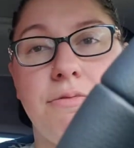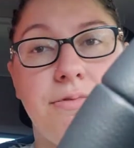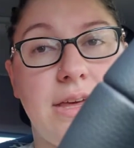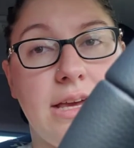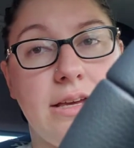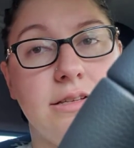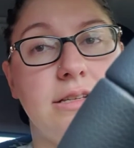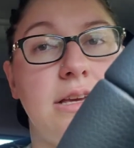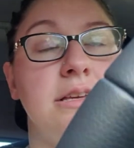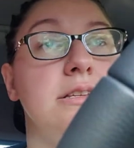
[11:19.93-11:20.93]
of things
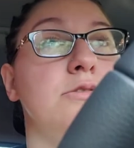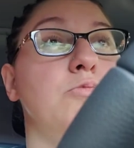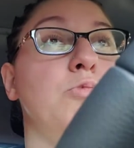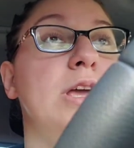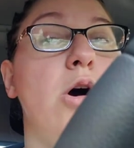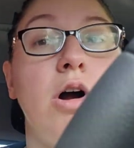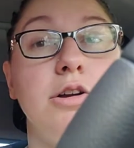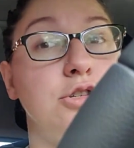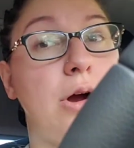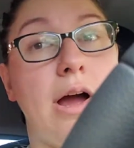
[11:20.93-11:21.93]
is we
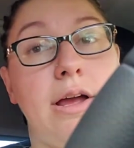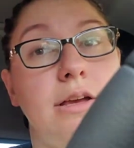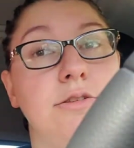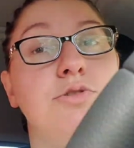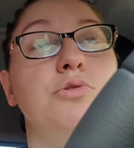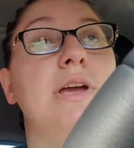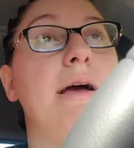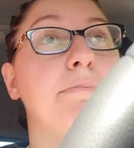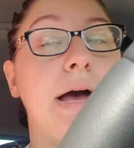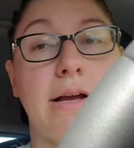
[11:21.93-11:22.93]
are trying to
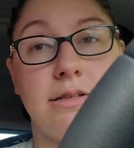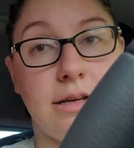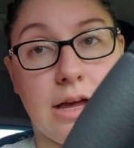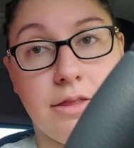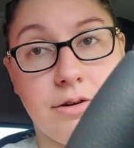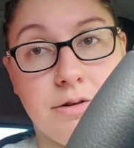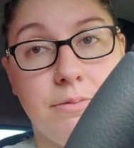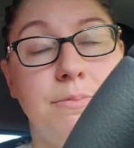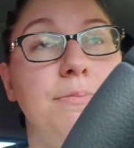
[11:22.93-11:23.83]
get back together.